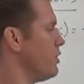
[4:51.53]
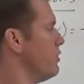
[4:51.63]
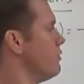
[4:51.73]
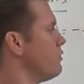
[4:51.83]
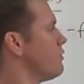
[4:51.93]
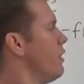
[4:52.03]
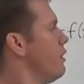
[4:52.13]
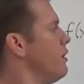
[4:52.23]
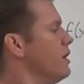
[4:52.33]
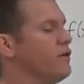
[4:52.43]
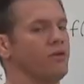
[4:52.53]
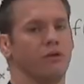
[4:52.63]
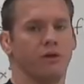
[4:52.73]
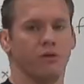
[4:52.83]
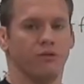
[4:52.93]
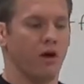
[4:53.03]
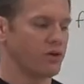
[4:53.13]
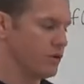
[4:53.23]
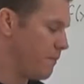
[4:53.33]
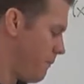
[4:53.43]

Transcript: use into the new function.